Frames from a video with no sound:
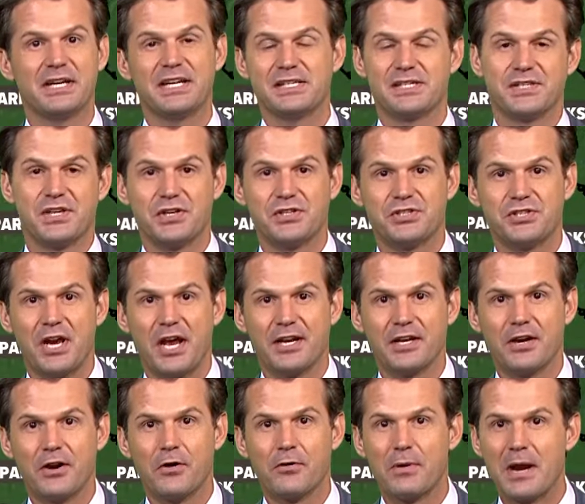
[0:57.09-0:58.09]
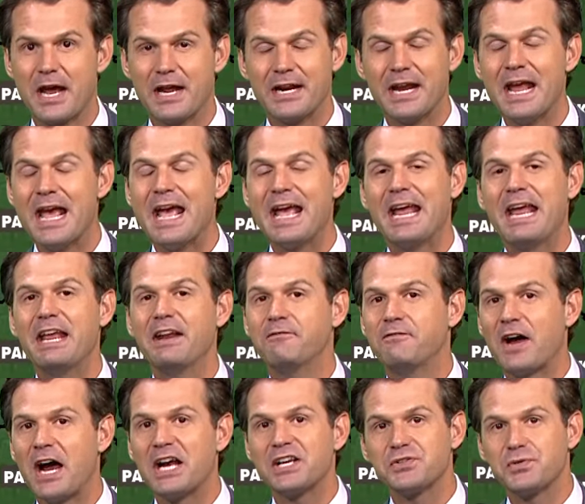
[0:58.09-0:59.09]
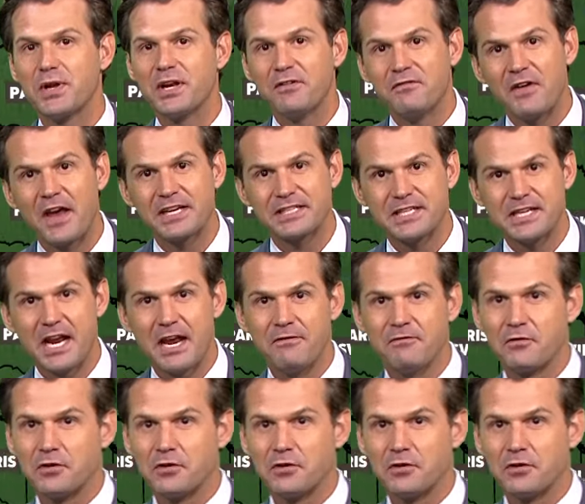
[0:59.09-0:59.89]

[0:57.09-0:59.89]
Plenty of sunshine to go around. Heat advisory in effect today